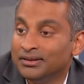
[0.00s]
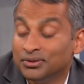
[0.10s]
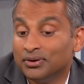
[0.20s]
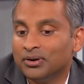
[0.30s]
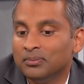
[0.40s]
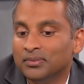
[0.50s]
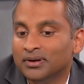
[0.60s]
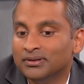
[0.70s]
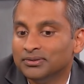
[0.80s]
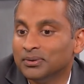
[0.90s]
Sure, Rob.
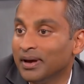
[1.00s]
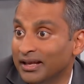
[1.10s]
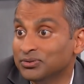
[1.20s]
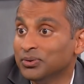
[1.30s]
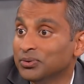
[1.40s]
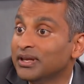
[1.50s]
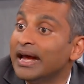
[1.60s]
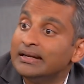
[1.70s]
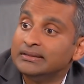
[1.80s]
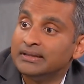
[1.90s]
So as you know, the
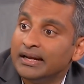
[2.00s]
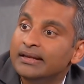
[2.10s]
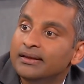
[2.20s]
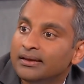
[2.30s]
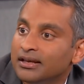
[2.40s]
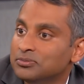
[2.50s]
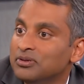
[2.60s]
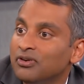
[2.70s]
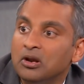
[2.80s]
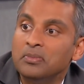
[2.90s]
Catalyst 9K has
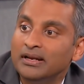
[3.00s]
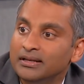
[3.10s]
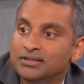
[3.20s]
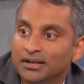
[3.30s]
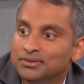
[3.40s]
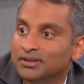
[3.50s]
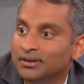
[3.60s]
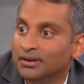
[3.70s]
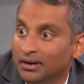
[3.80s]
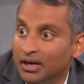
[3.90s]
been fundamentally
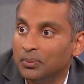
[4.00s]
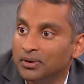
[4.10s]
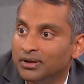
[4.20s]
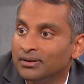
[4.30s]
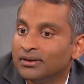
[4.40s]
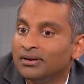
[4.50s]
changing networking.